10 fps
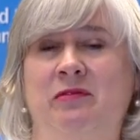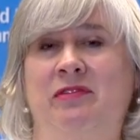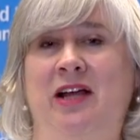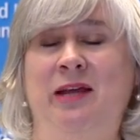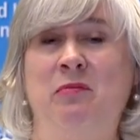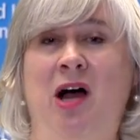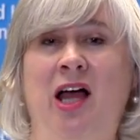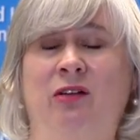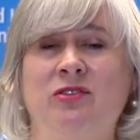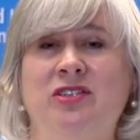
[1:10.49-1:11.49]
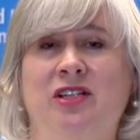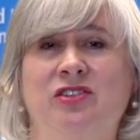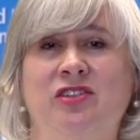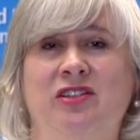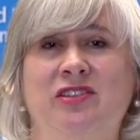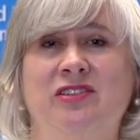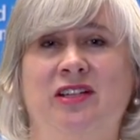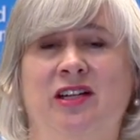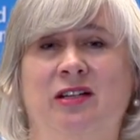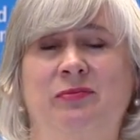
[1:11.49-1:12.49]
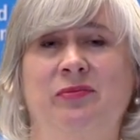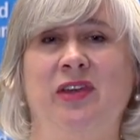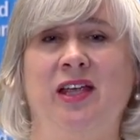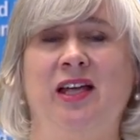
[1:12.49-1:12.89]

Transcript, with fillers: fairly mild, such as um,